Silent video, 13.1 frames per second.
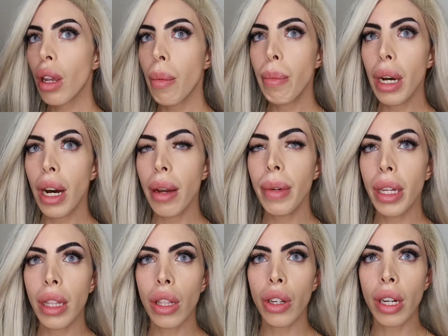But I
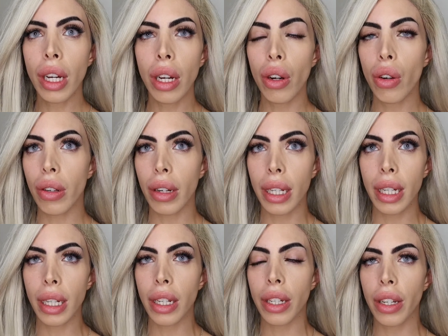mean, look at
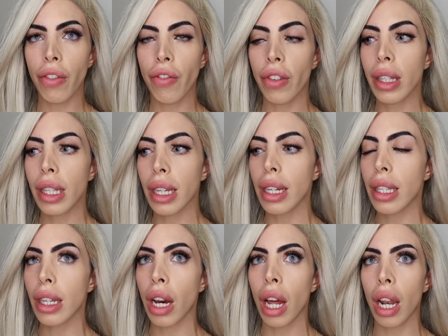already the difference is
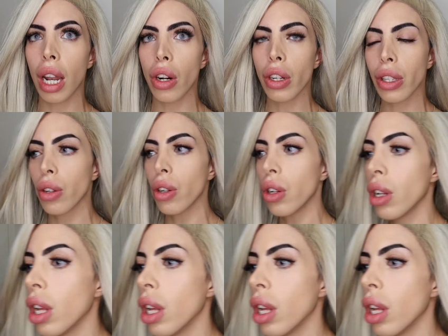colossal.